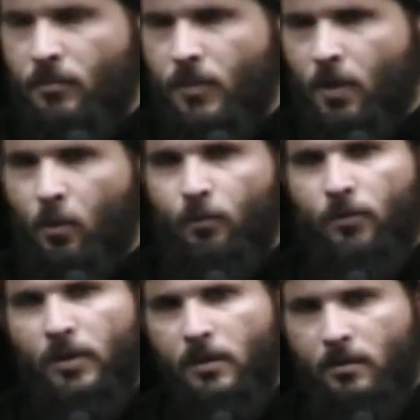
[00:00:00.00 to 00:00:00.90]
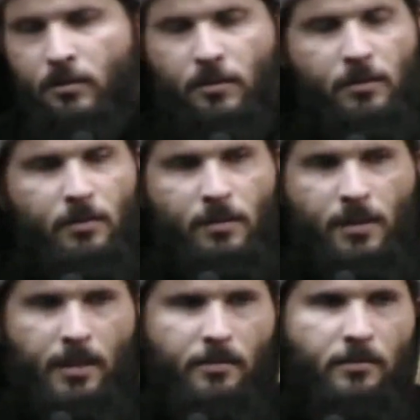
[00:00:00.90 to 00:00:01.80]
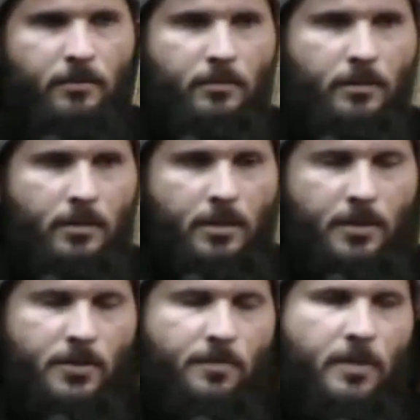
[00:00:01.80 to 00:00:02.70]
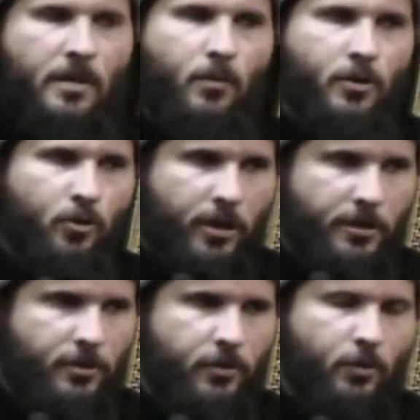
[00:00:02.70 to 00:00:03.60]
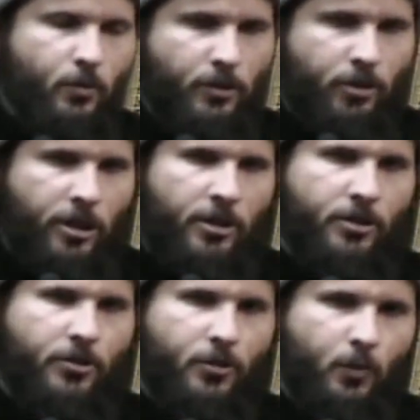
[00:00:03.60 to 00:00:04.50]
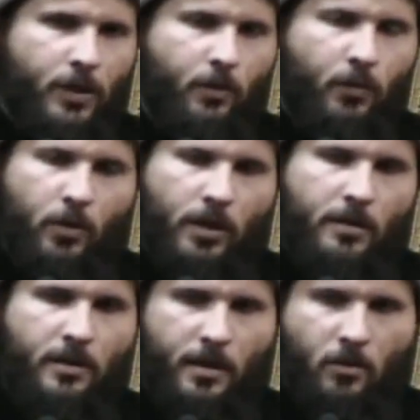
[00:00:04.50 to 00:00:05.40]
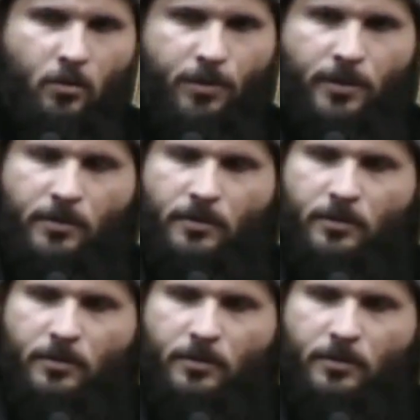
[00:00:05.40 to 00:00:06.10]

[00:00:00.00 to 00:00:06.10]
hopefully that is something that we try to do. We change the way we look at the Ahlul Bayt.